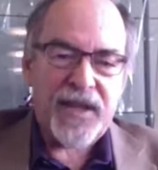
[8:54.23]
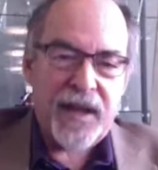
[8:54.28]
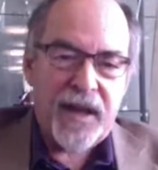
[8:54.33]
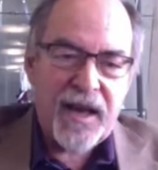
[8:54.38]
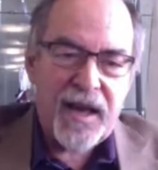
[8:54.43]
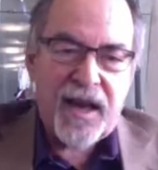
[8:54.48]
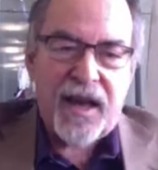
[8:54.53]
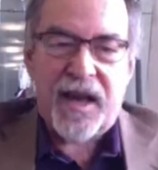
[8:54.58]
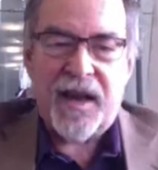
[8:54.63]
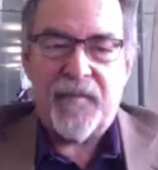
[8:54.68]

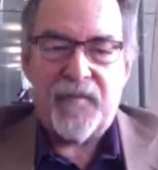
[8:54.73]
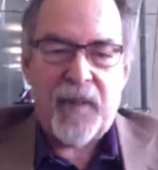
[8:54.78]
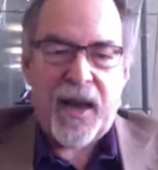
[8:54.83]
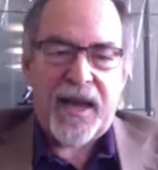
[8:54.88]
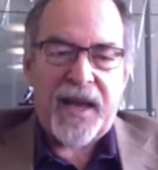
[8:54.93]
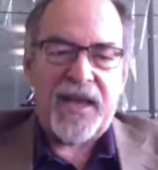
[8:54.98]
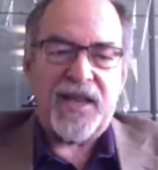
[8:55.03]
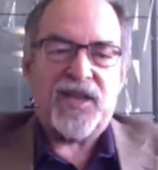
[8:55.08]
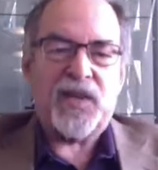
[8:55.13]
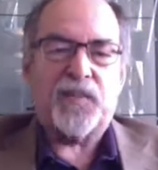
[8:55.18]
uh,
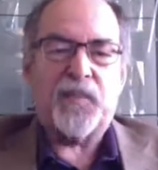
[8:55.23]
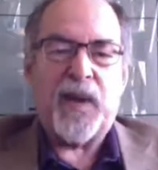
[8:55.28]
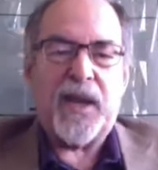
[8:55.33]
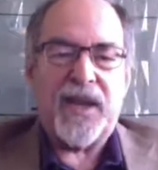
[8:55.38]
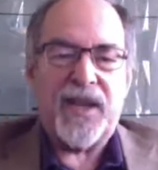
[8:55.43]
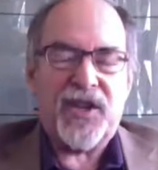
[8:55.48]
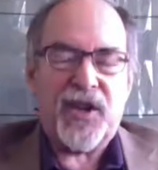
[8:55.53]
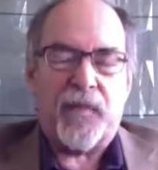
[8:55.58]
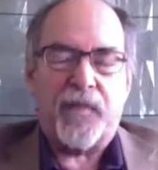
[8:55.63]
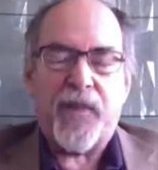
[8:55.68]
make a
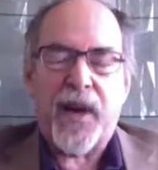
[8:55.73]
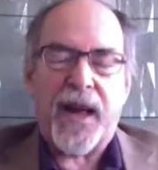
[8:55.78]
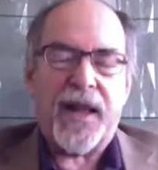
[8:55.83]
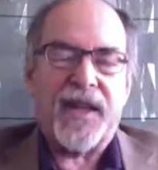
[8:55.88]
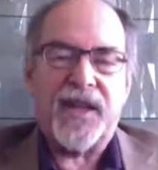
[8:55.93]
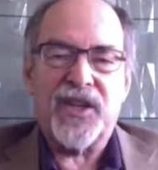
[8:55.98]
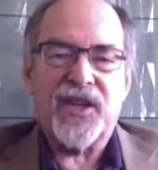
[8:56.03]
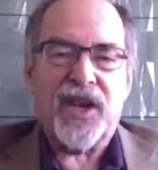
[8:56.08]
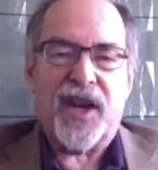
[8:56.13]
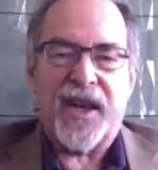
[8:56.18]
speech
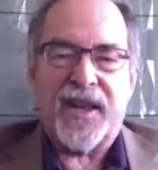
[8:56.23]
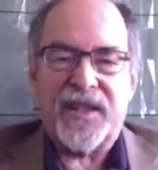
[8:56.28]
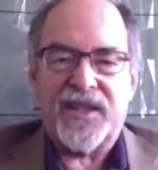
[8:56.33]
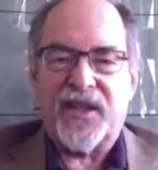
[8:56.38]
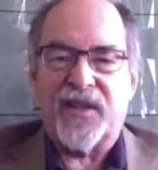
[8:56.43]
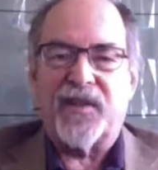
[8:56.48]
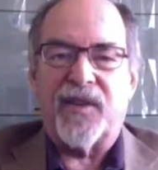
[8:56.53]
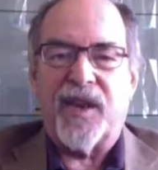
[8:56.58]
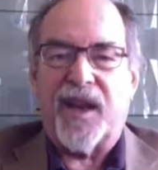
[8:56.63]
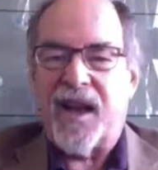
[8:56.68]

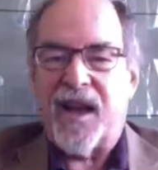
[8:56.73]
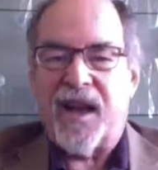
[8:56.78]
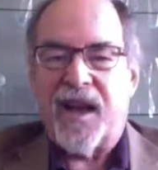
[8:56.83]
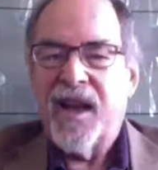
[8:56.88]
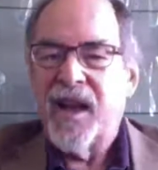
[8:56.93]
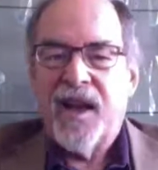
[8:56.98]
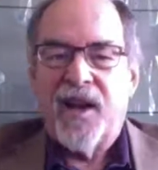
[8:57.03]
apologizing uh,